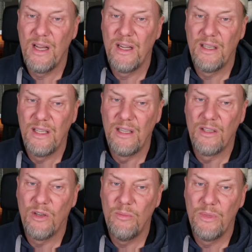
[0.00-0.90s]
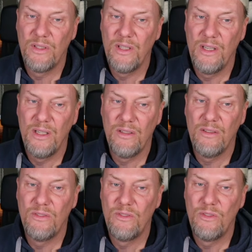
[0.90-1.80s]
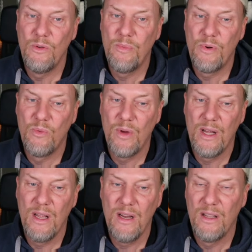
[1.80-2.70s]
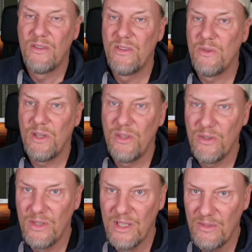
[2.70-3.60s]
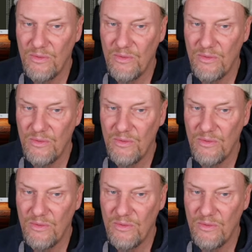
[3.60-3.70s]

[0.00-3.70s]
and he commented it super well and structured it